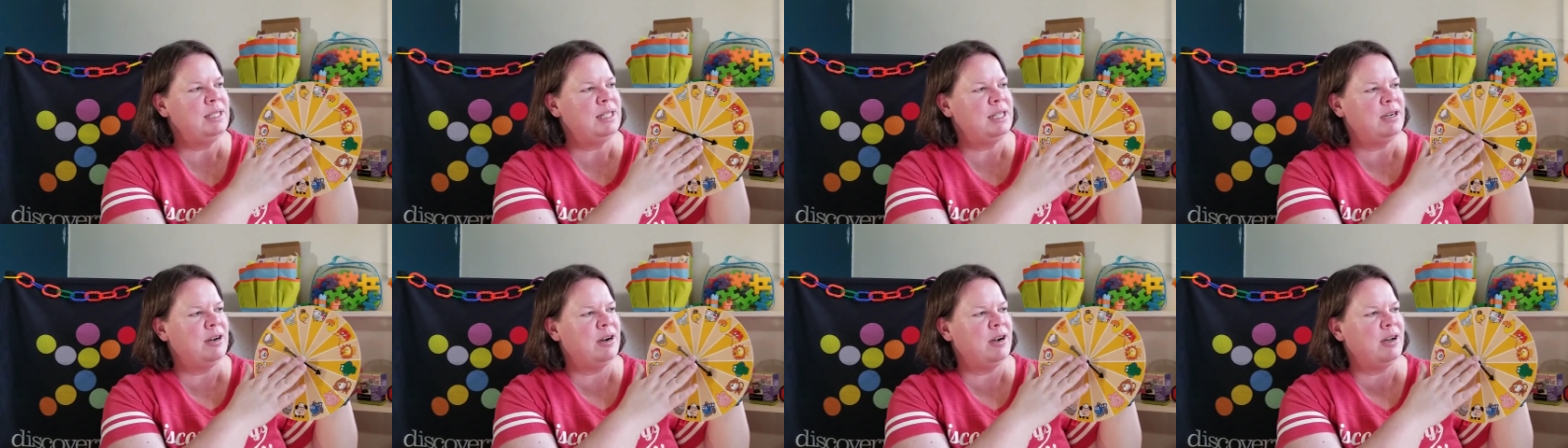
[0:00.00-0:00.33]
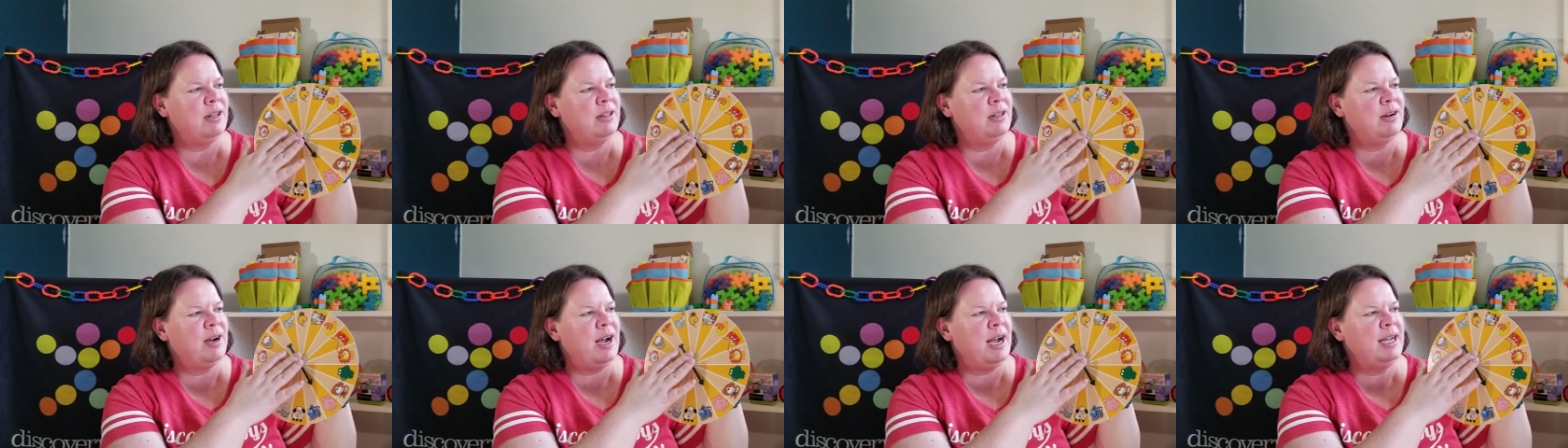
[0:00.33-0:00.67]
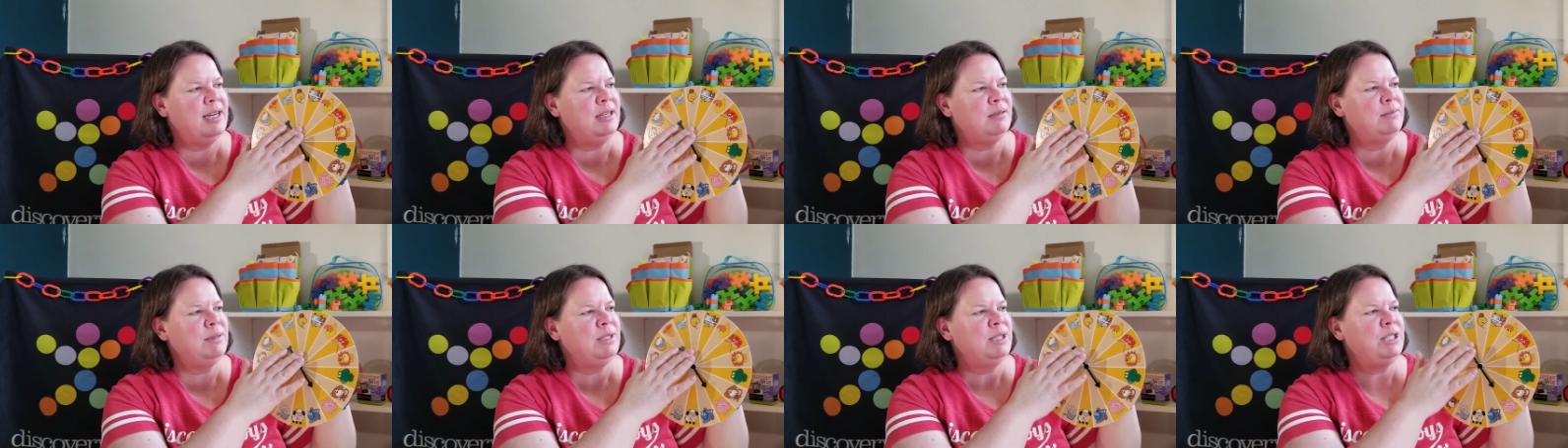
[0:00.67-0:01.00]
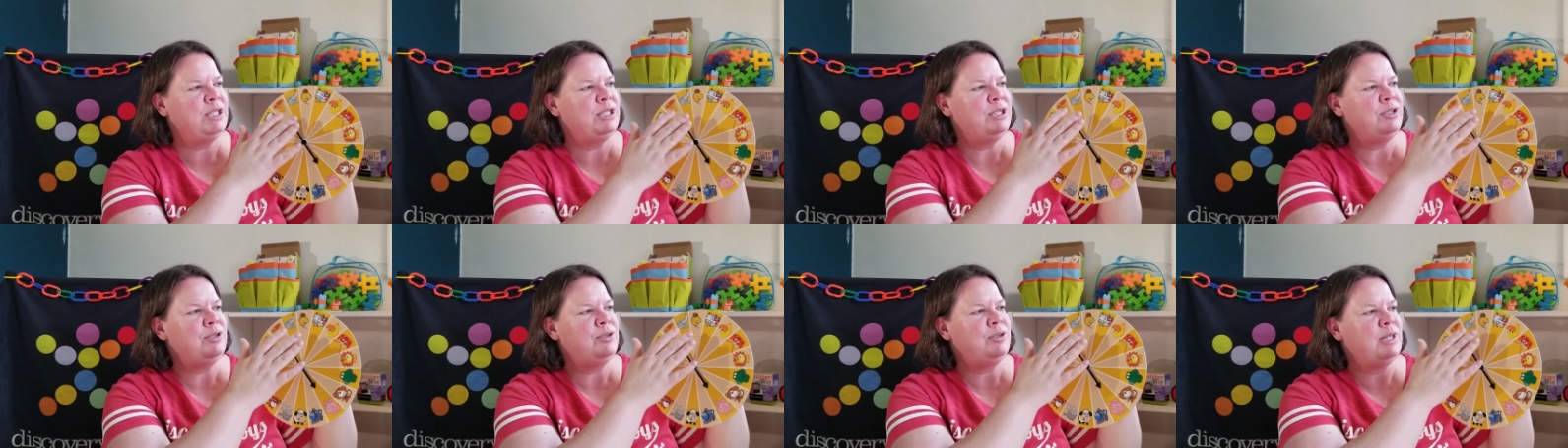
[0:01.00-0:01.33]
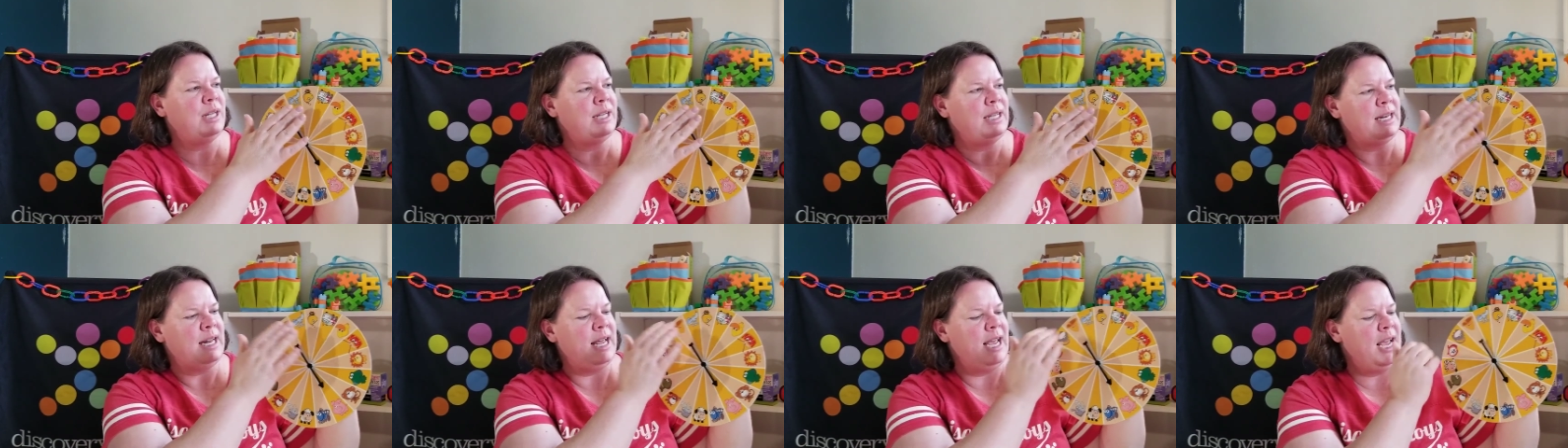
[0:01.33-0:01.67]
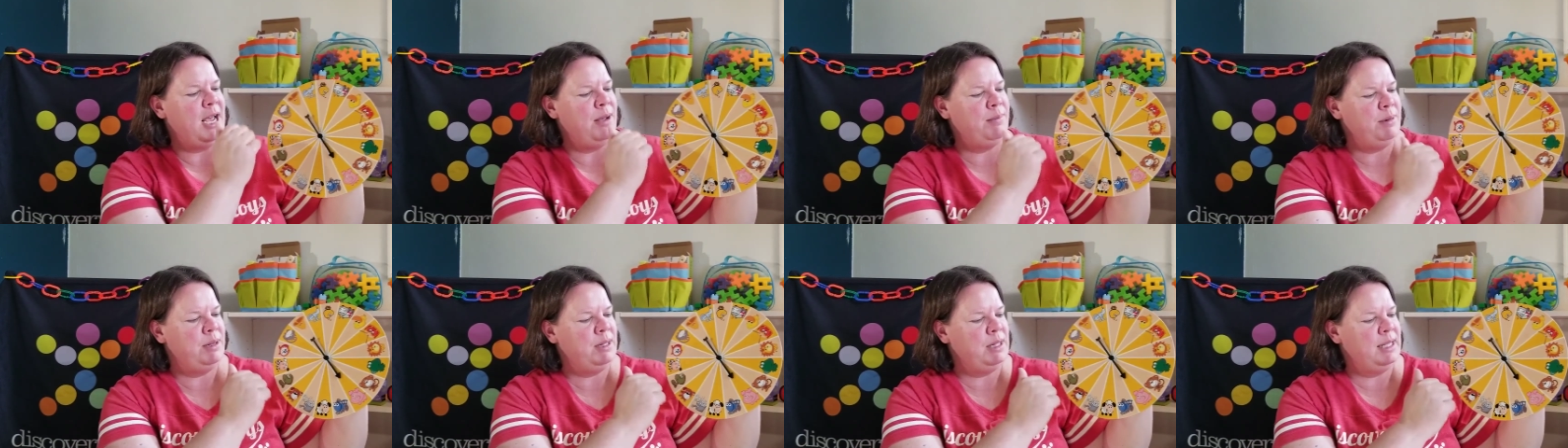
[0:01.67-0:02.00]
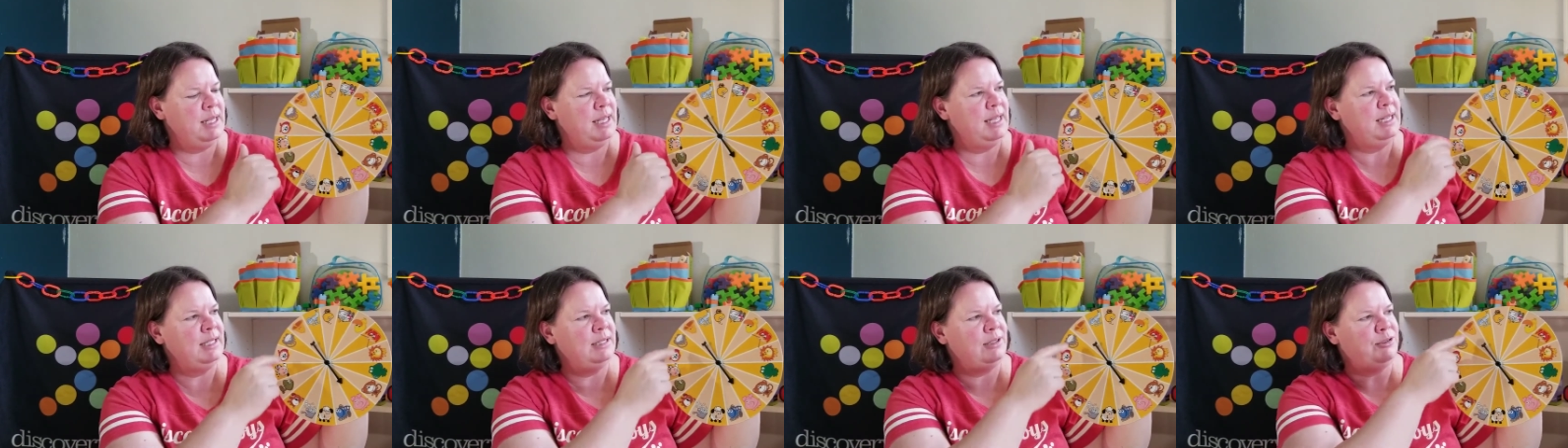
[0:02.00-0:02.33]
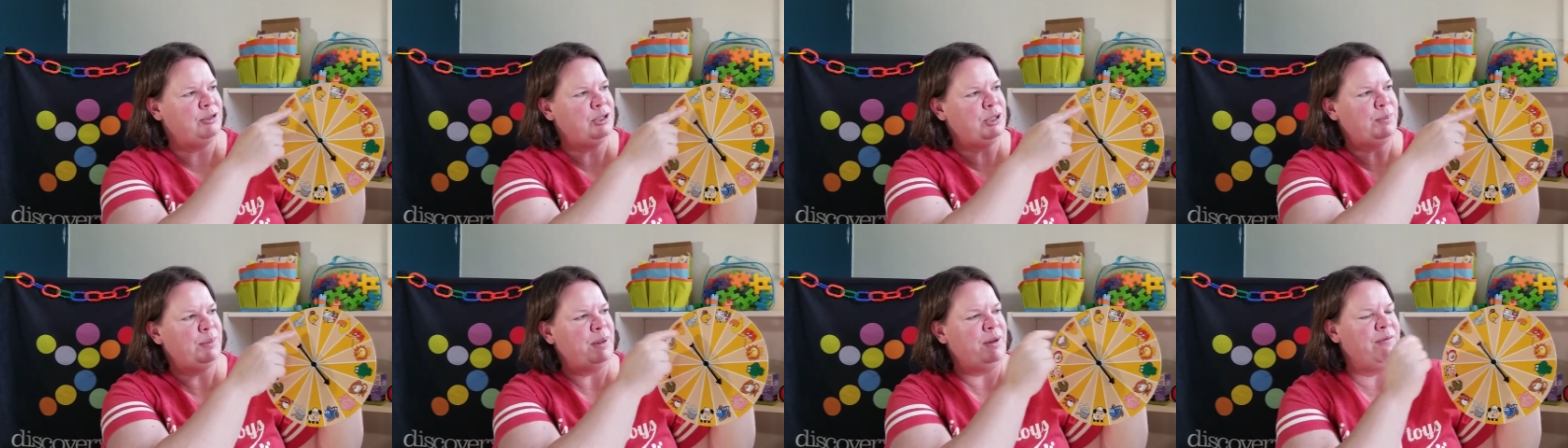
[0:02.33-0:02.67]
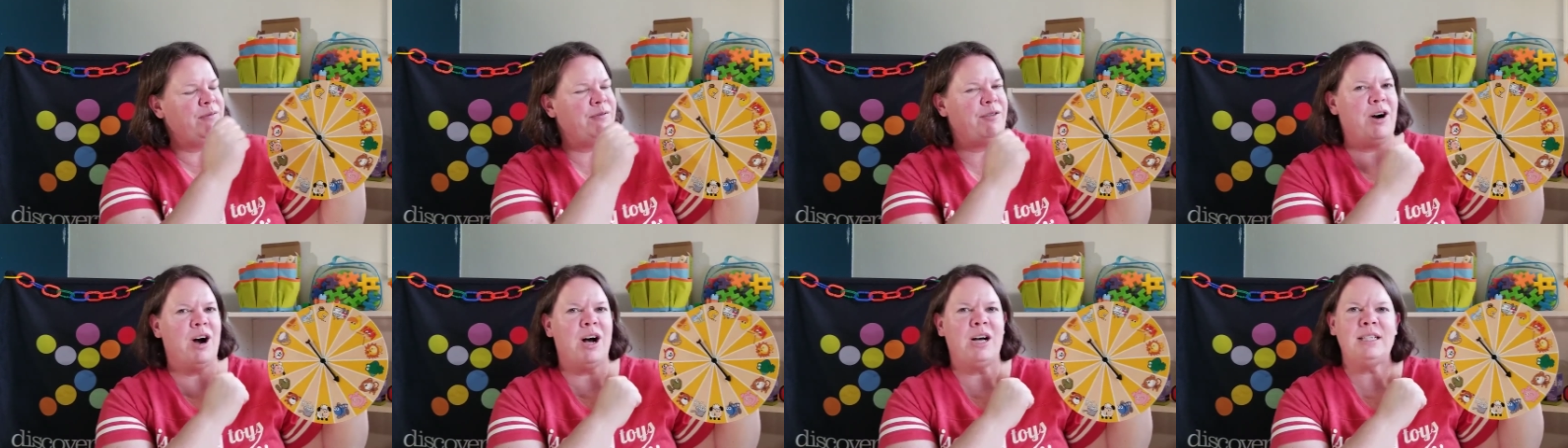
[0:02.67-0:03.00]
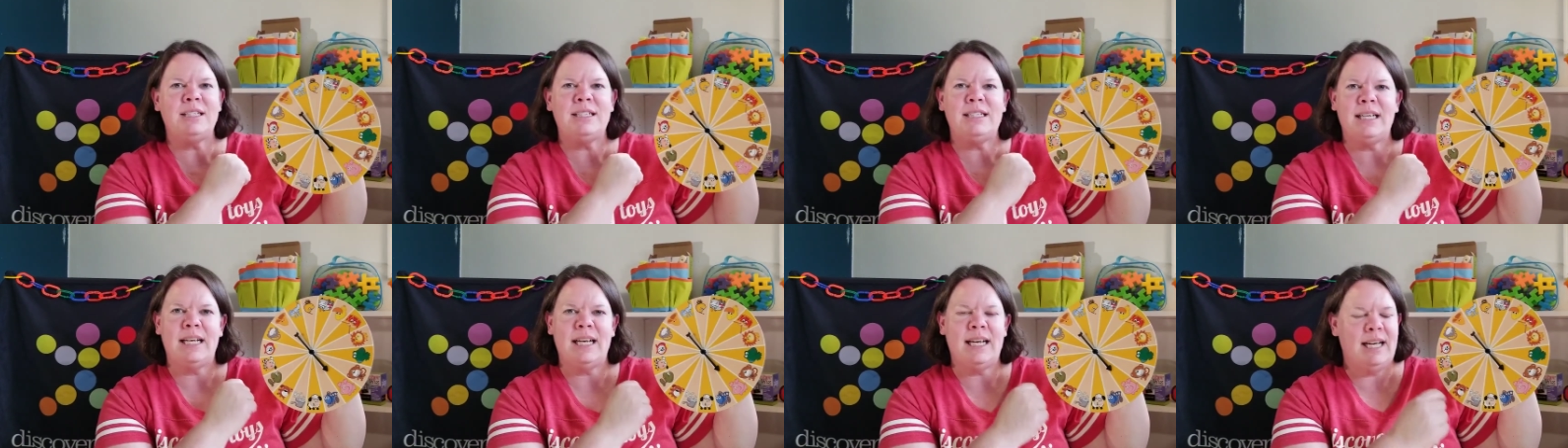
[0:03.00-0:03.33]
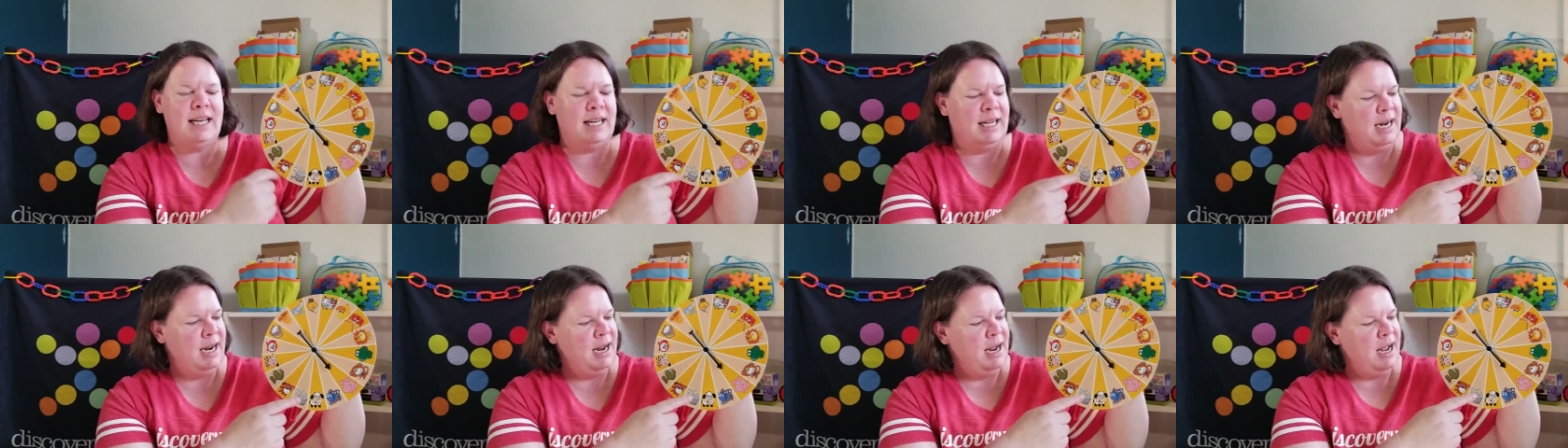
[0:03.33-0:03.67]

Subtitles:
there are other items too, like an ambulance, dripping faucet,